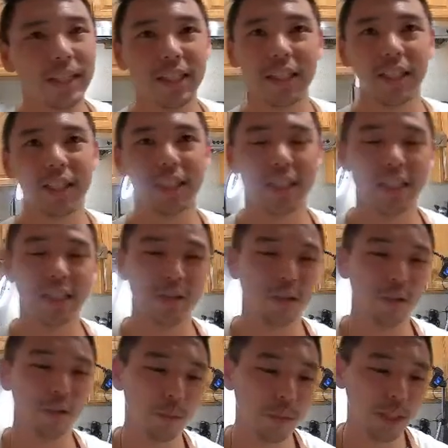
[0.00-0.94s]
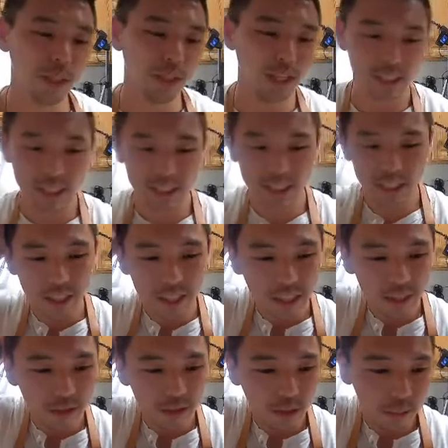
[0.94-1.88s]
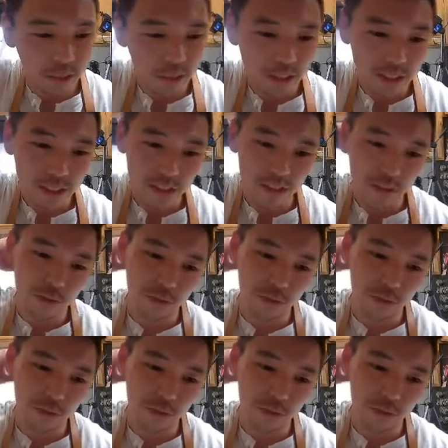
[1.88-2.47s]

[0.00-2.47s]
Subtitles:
to the schedule, it will be the next thing that I drop in the schedule